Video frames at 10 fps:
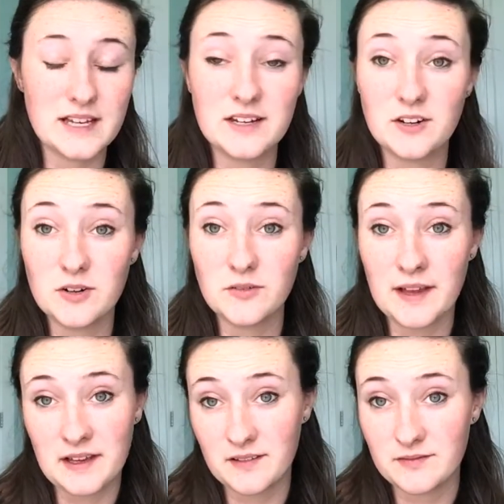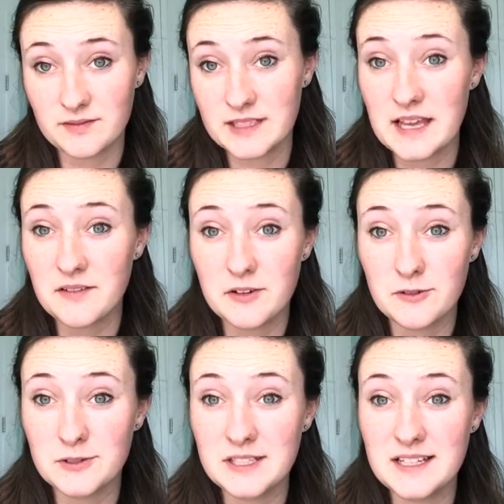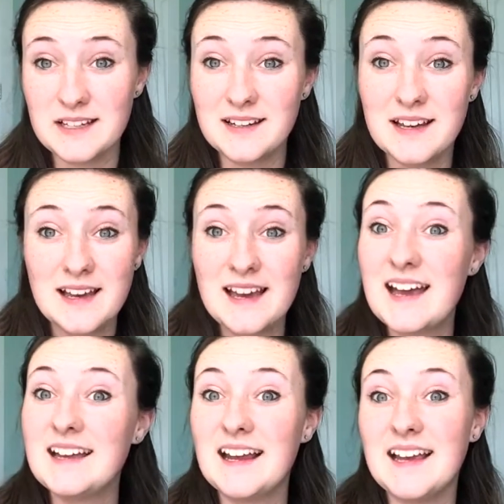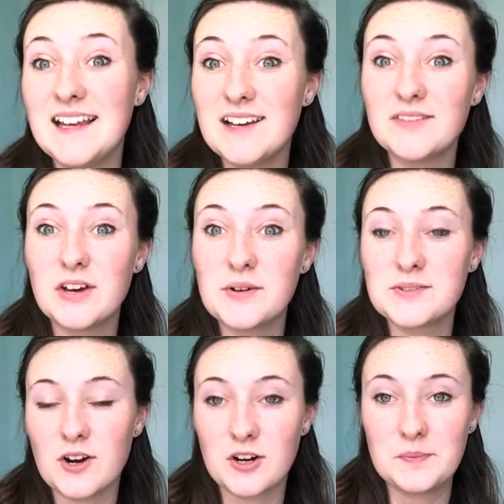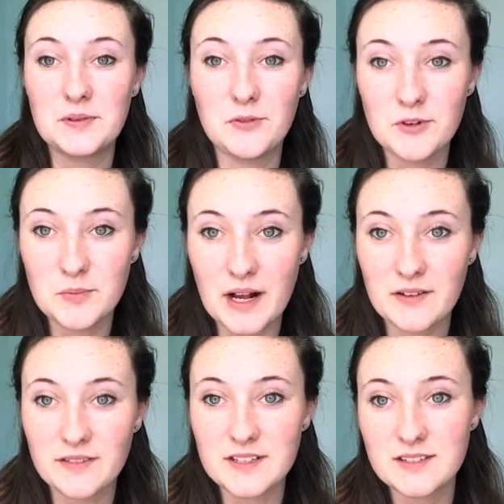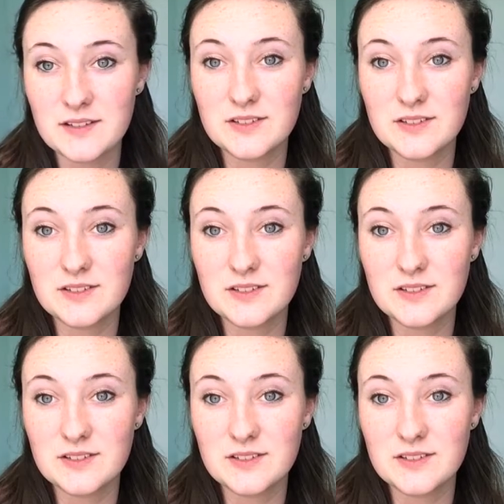in her daily routine, and 80 of those are before breakfast.